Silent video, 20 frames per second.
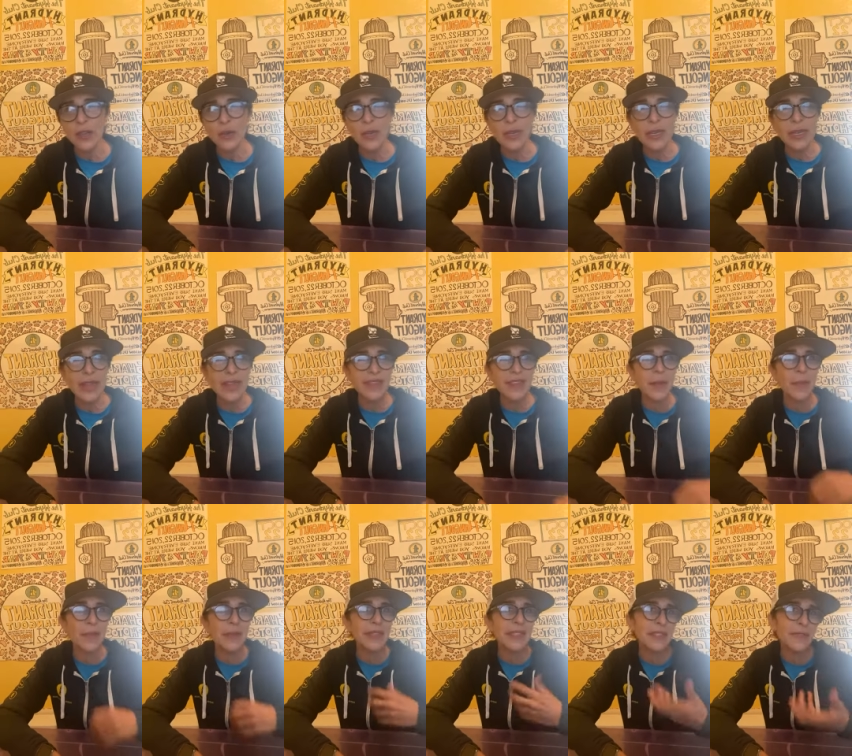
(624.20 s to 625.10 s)
can get
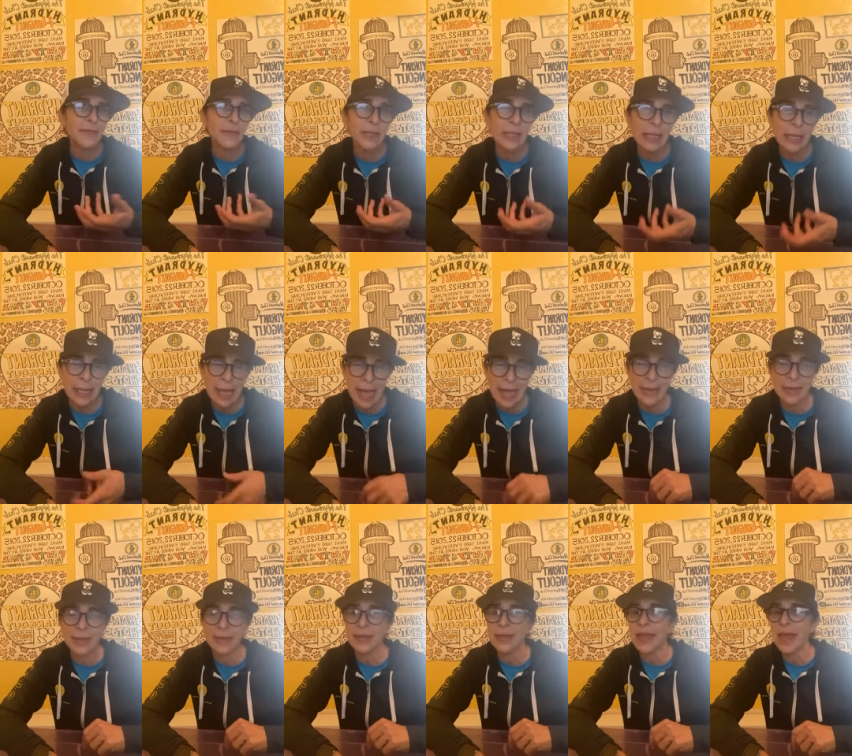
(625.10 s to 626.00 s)
them in different
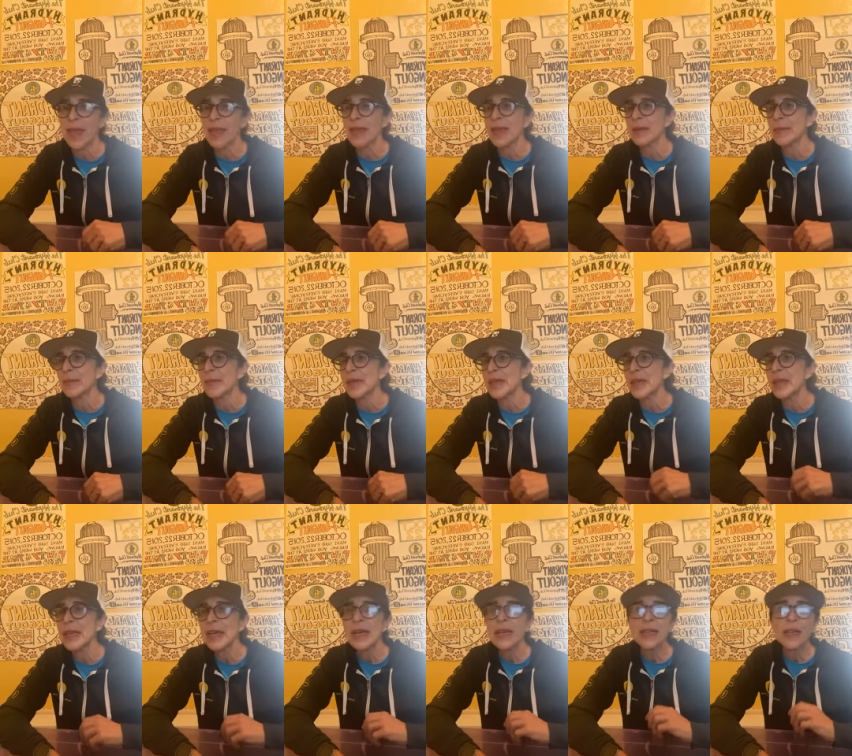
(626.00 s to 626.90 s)
lengths. They can
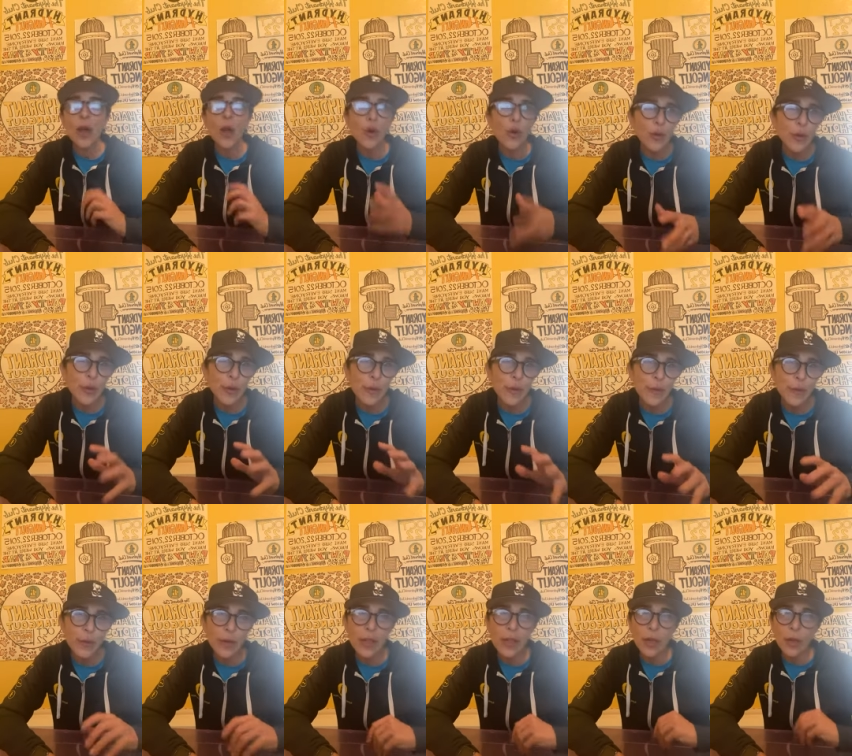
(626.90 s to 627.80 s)
be odor
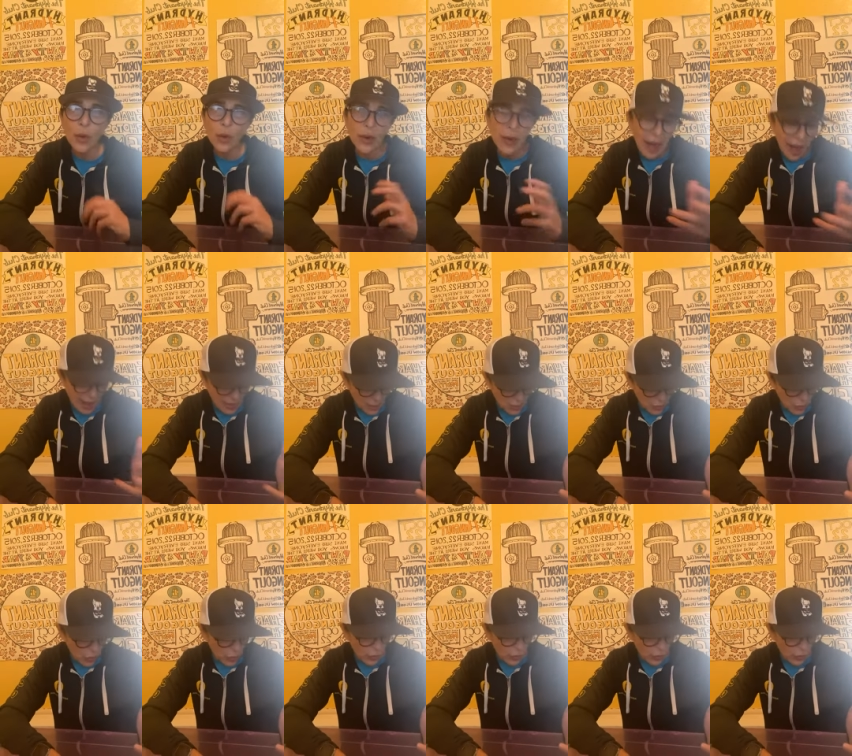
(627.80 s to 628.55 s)
free or natural.